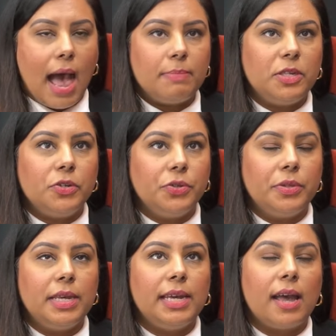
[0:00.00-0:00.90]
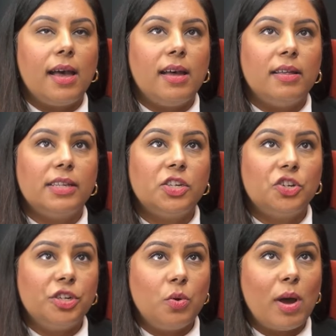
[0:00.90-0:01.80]
Absolutely. Uh, it's a
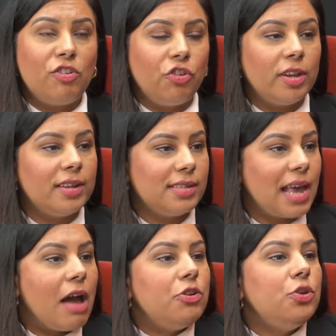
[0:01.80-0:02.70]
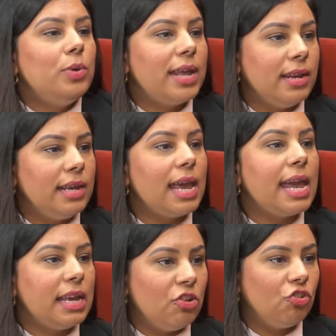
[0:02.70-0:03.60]
good question. It's how do you get
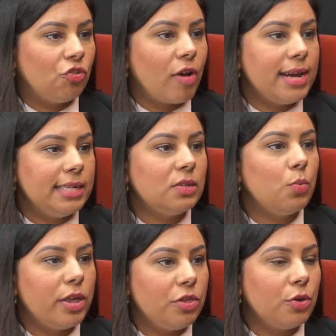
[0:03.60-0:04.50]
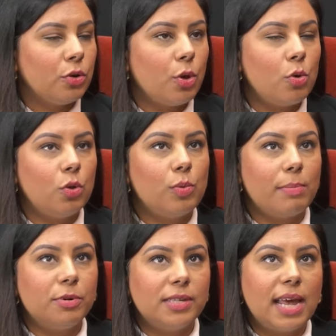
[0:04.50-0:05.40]
engaged, right, yeah. with your local
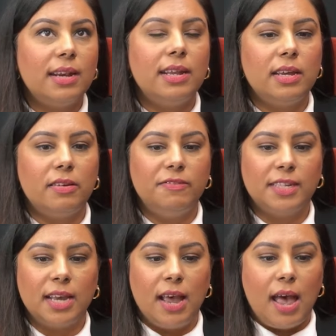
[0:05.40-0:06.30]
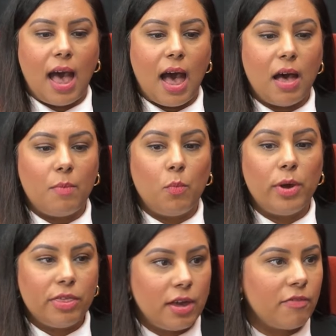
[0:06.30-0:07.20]
representatives, um,
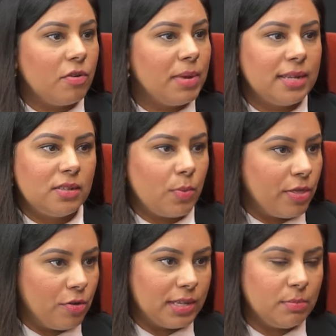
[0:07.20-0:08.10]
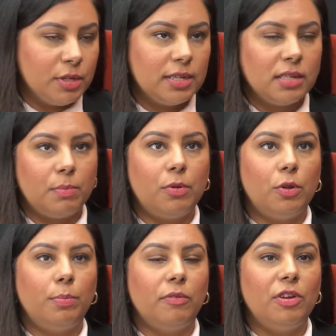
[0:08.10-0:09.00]
with governments, whether it's municipal,
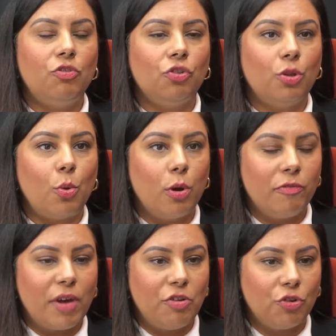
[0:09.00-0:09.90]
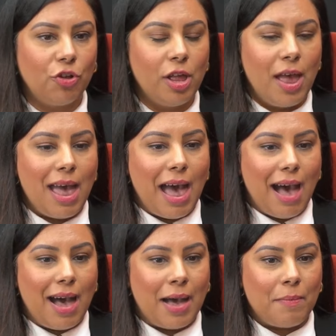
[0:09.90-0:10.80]
provincial, or federal.
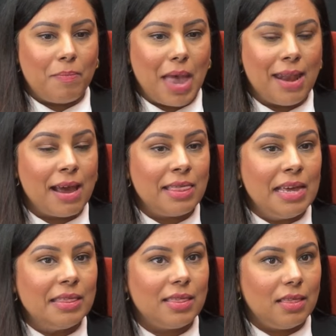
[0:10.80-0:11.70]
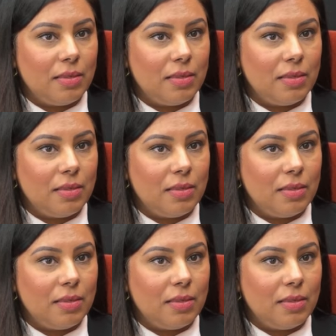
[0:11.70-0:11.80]
Um, and I think